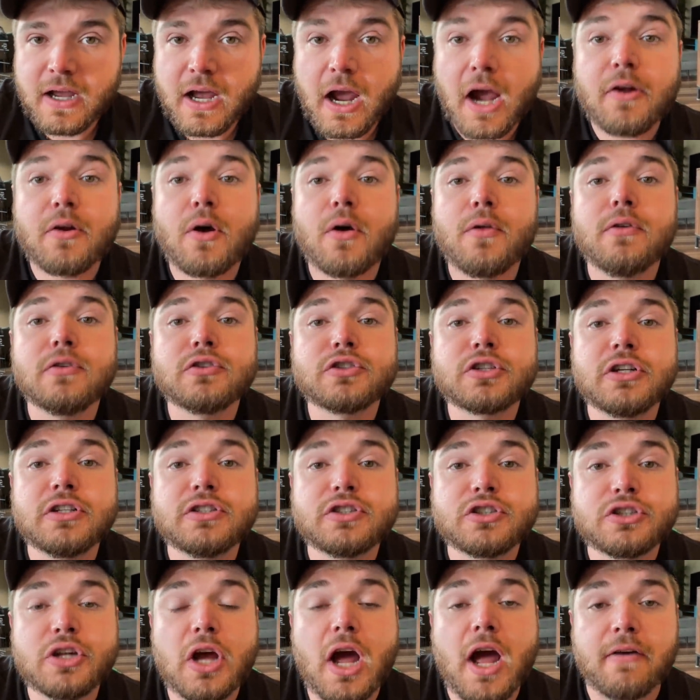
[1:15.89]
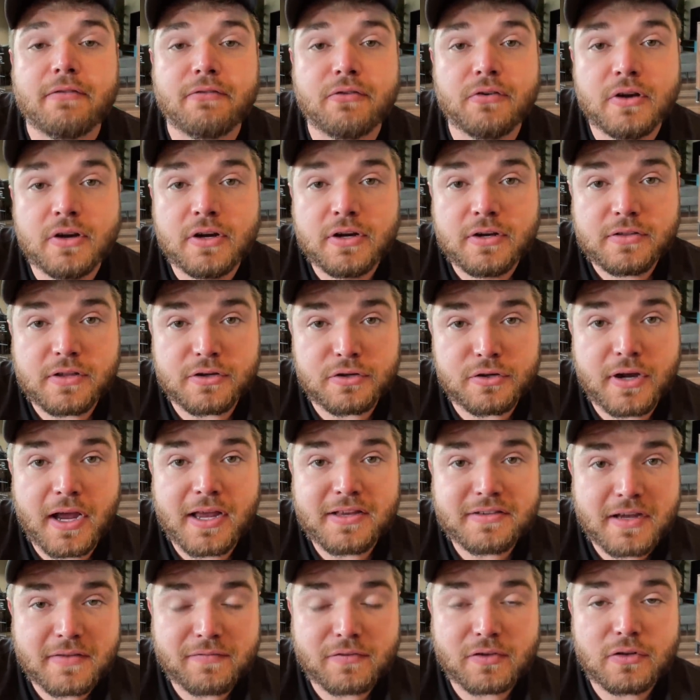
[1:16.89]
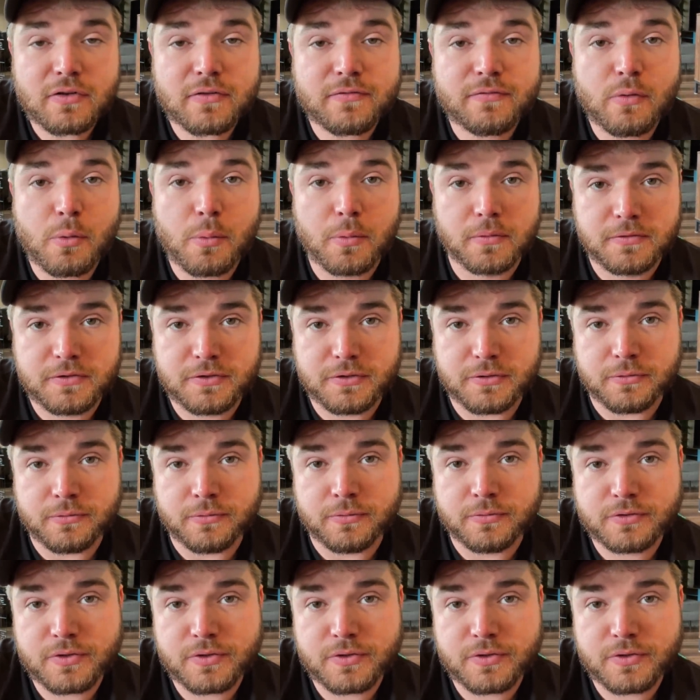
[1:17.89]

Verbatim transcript: and all those good stuff that you guys have to look forward to.